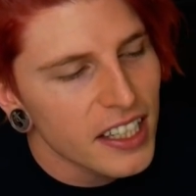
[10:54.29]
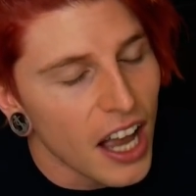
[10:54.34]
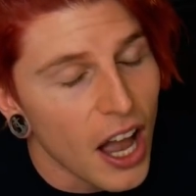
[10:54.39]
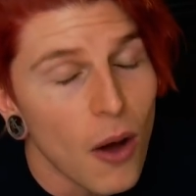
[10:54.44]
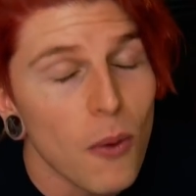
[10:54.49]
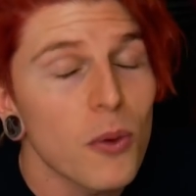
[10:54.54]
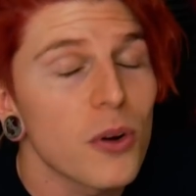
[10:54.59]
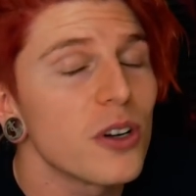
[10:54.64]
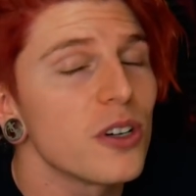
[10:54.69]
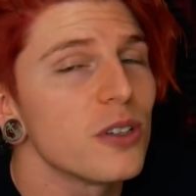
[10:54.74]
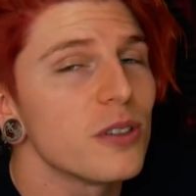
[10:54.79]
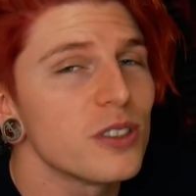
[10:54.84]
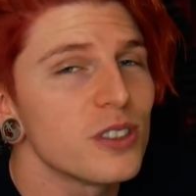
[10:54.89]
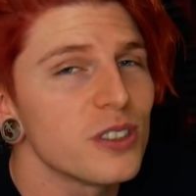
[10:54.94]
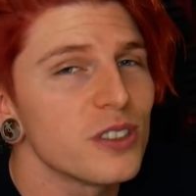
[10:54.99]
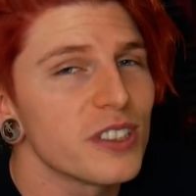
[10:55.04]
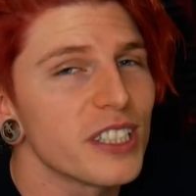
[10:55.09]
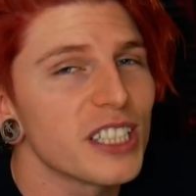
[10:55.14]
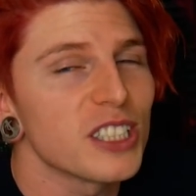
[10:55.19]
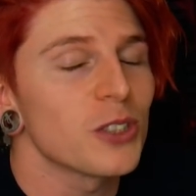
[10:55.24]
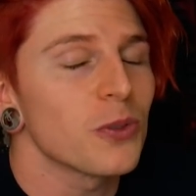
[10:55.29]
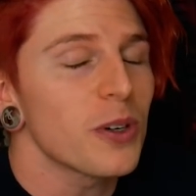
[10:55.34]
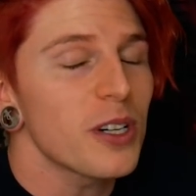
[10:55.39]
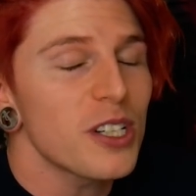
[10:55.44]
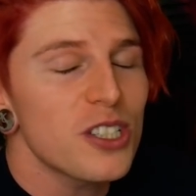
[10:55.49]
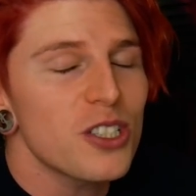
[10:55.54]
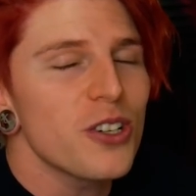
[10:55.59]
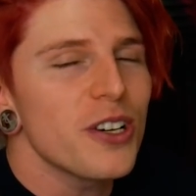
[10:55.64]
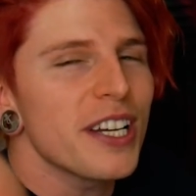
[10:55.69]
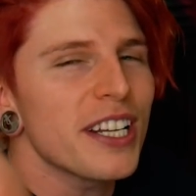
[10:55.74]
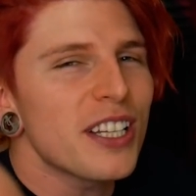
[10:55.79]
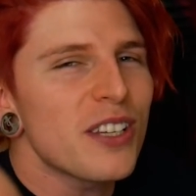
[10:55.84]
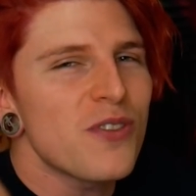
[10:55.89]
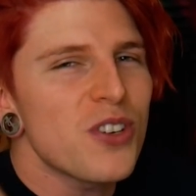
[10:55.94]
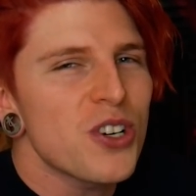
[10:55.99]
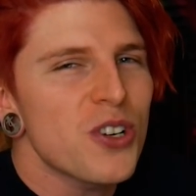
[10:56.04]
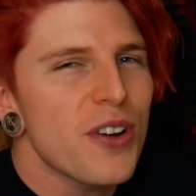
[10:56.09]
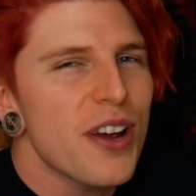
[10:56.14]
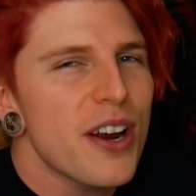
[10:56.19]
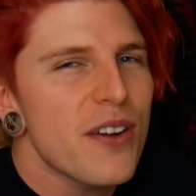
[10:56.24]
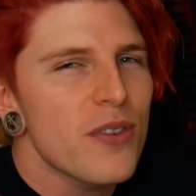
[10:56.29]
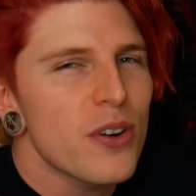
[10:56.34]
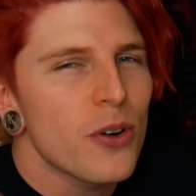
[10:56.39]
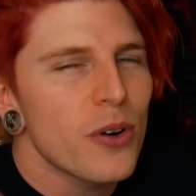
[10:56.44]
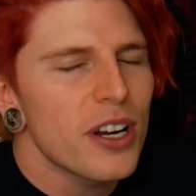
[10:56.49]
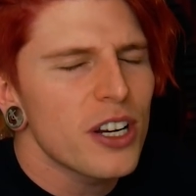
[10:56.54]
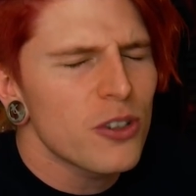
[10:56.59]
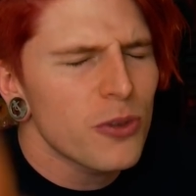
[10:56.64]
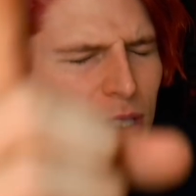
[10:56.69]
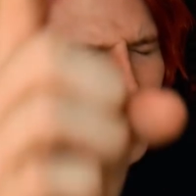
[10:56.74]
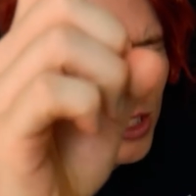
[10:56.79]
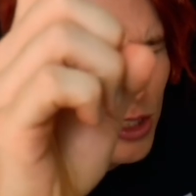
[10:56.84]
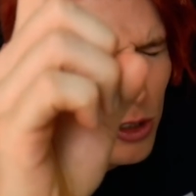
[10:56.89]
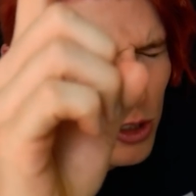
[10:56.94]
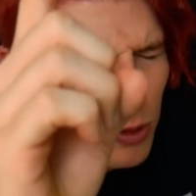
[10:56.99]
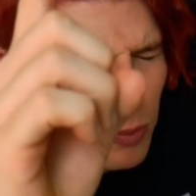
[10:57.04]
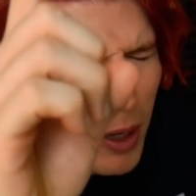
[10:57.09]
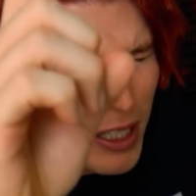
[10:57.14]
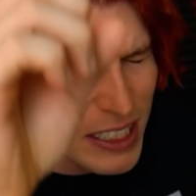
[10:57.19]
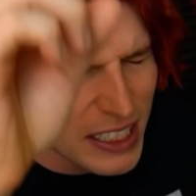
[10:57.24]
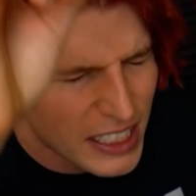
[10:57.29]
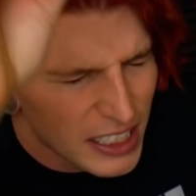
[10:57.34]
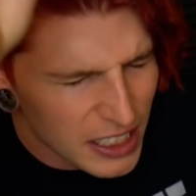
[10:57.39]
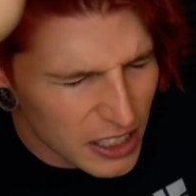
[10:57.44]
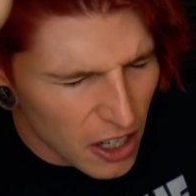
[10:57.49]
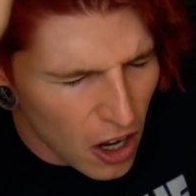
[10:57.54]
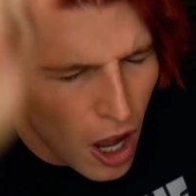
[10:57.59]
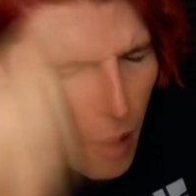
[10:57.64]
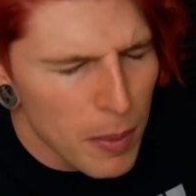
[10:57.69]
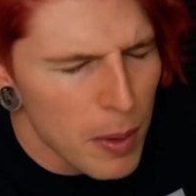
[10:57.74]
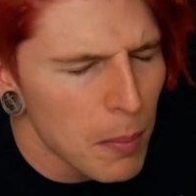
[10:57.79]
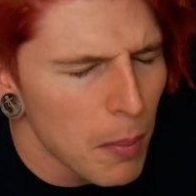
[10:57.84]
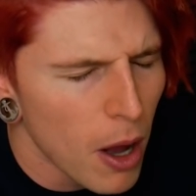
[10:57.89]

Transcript: I want to know what you think. So why don't you go ahead and leave your creative and or interesting responses in the comment